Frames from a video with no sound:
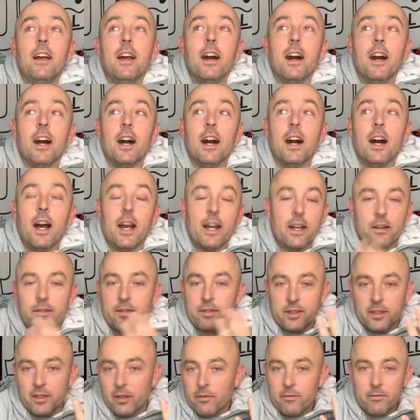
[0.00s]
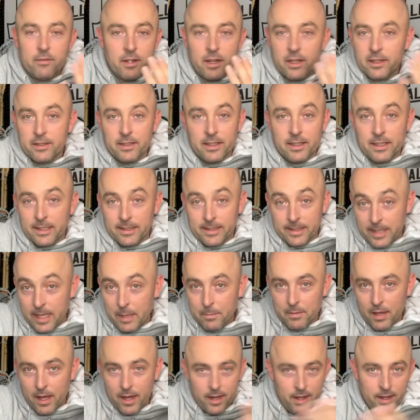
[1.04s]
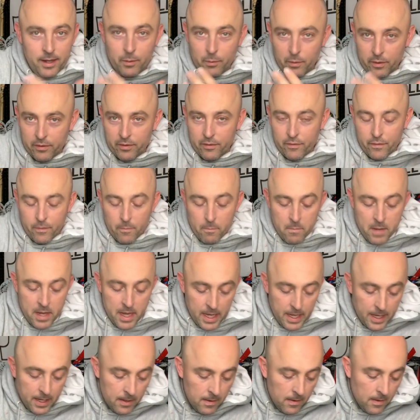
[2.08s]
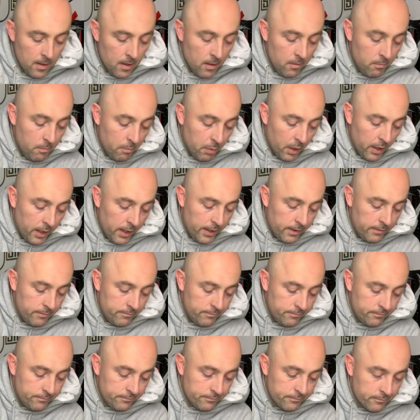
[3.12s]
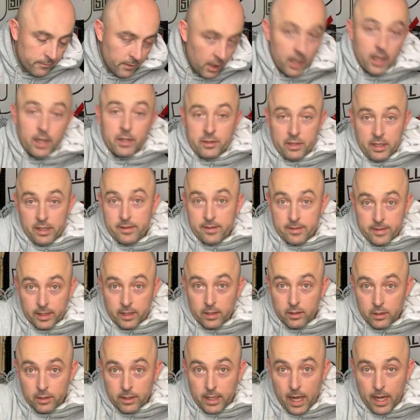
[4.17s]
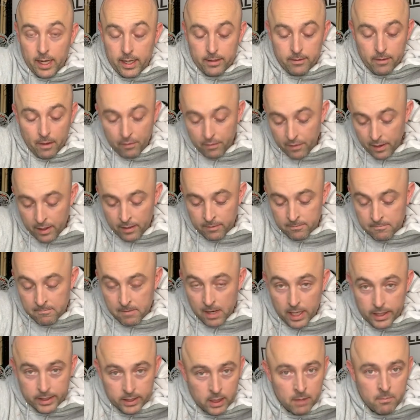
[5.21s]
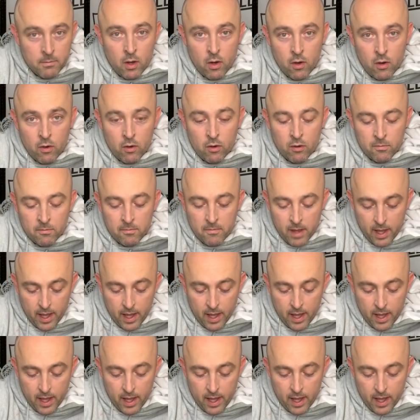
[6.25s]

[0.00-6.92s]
I obviously didn't get to keep that head; it wasn't for me, but I got a chance to take a look at it. And then I come home